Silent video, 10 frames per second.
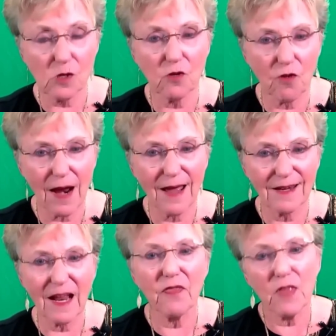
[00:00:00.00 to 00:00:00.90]
the grant,
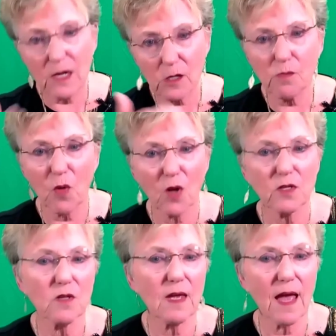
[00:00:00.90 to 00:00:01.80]
and then it's brought
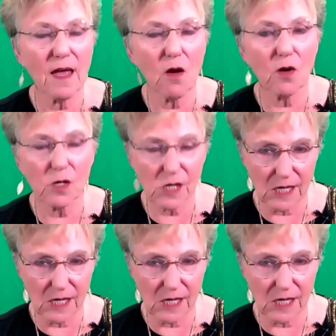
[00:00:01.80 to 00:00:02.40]
to the ARC.